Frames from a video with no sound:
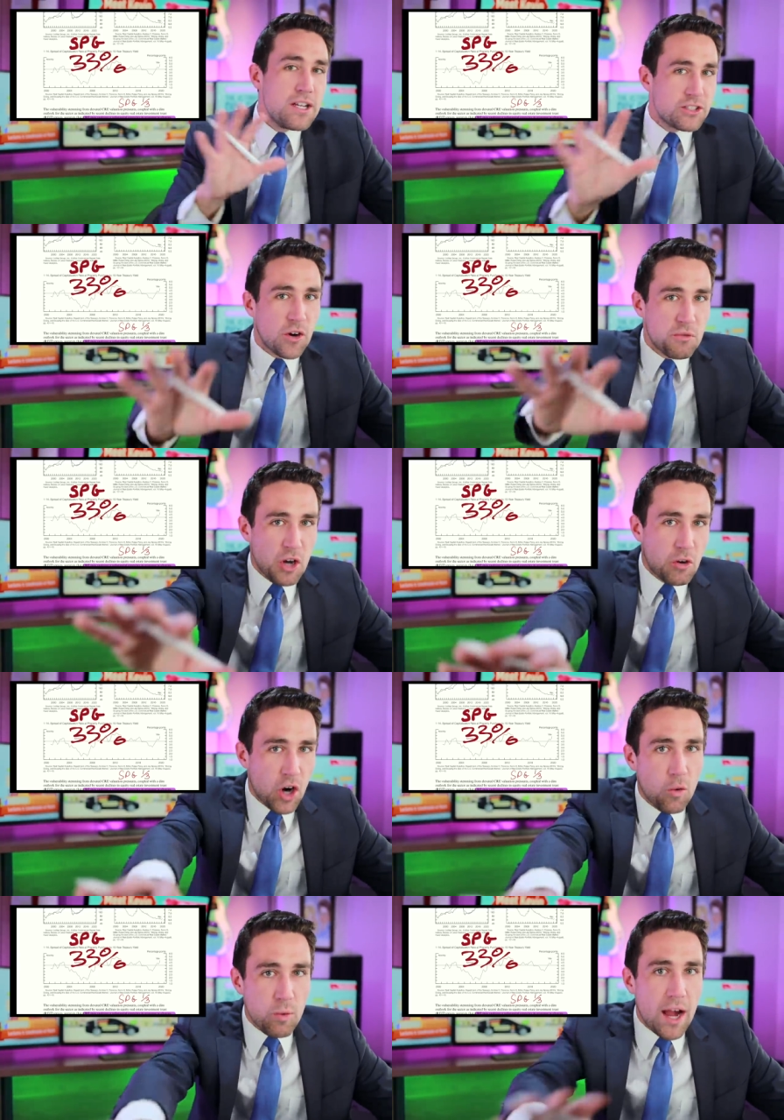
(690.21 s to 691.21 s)
So don't
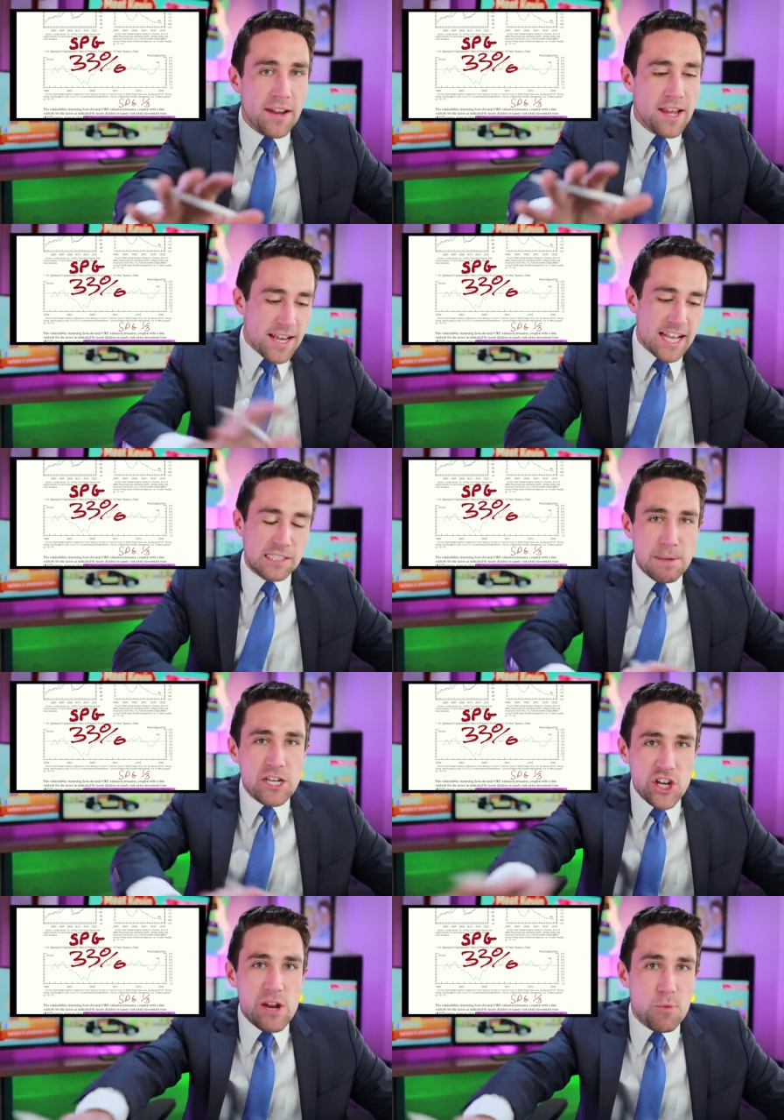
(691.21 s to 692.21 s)
go run
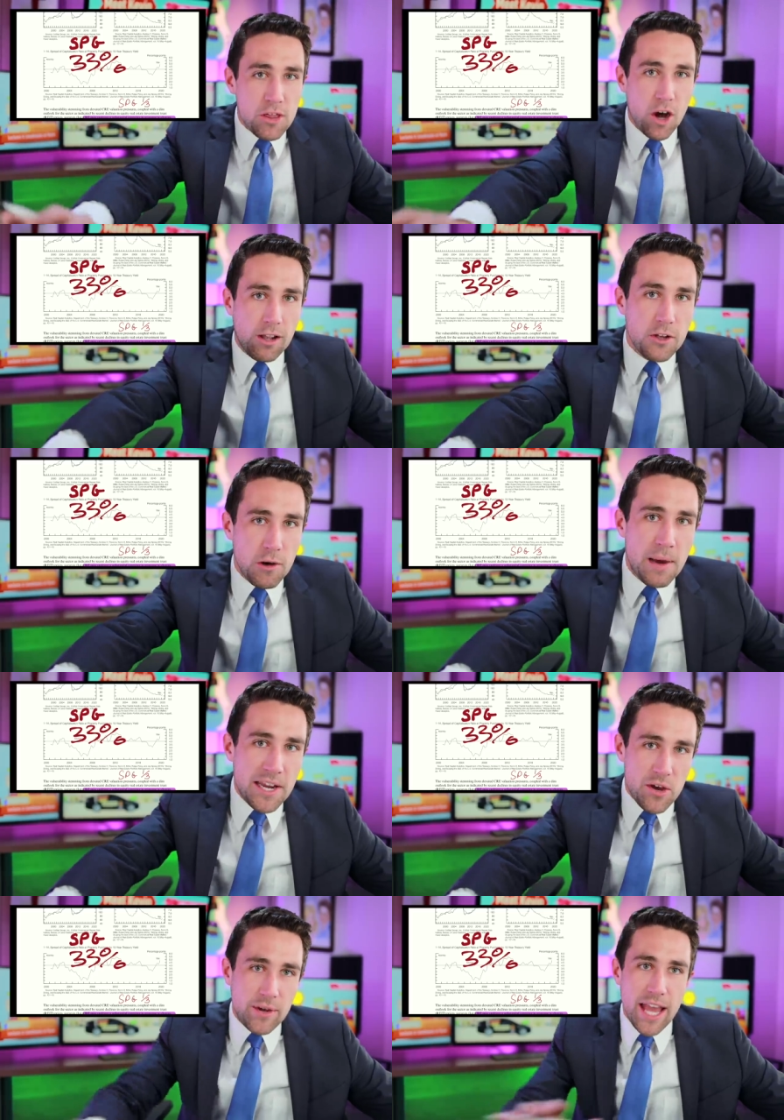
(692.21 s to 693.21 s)
SPG with all of your
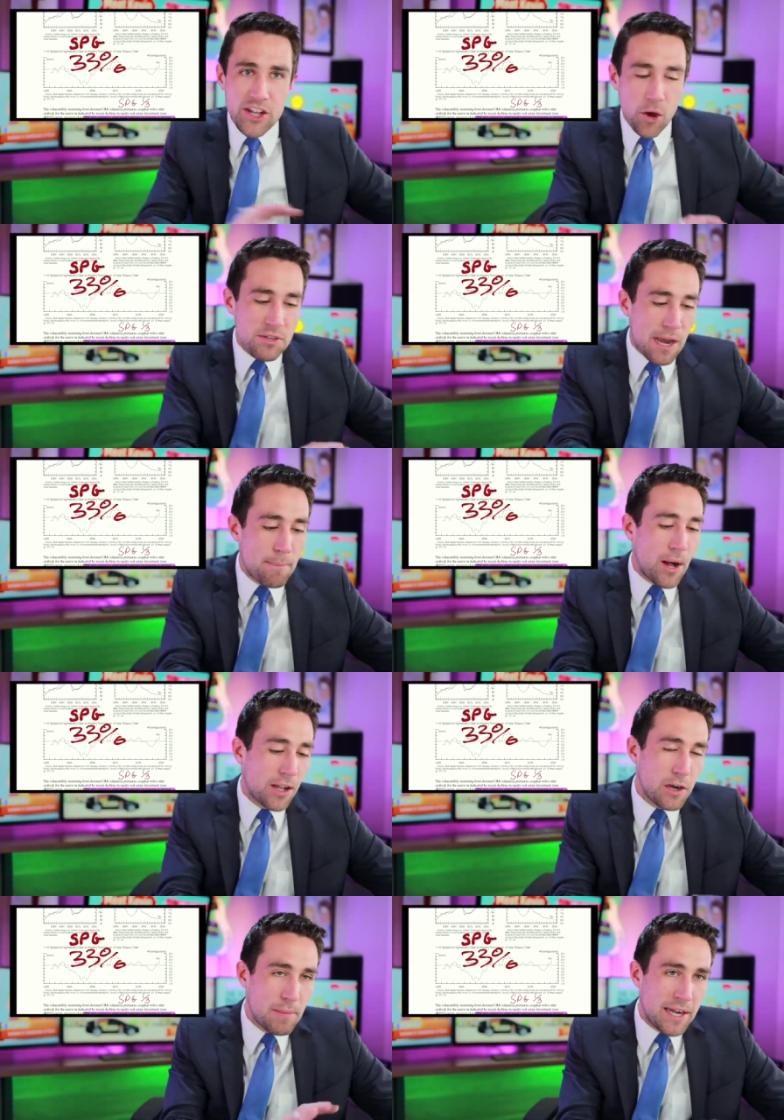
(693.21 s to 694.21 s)
money. Okay, don't dump
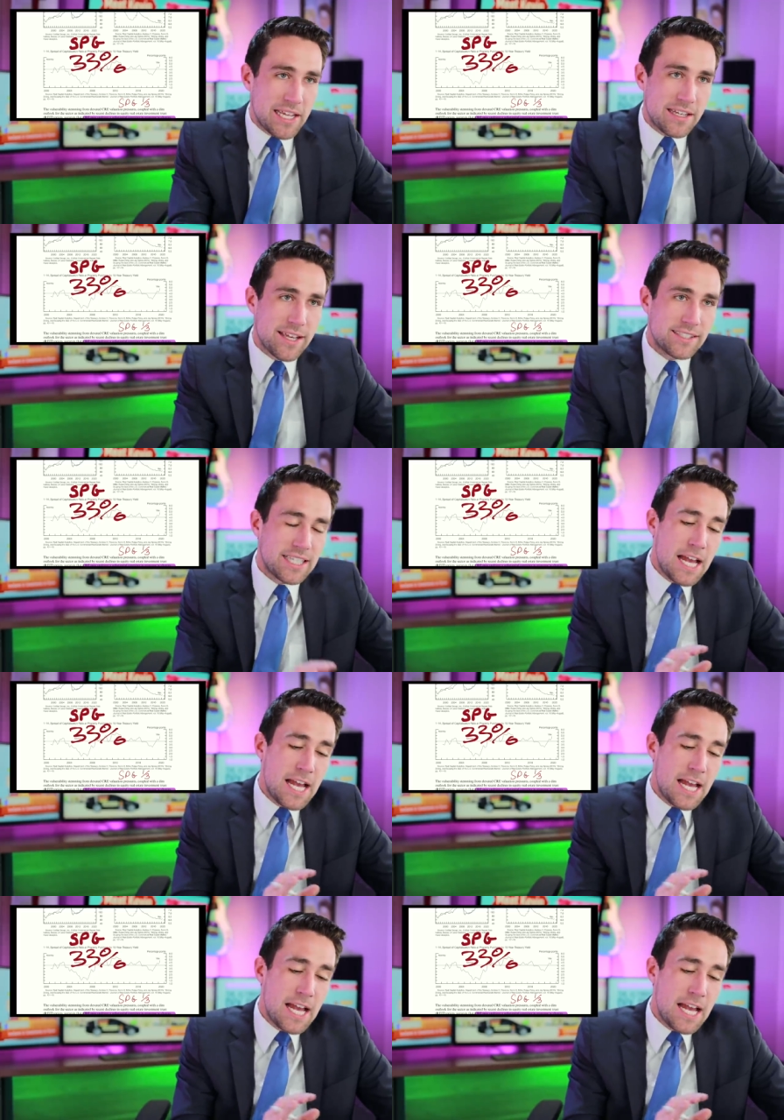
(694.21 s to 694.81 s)
all of your money into this.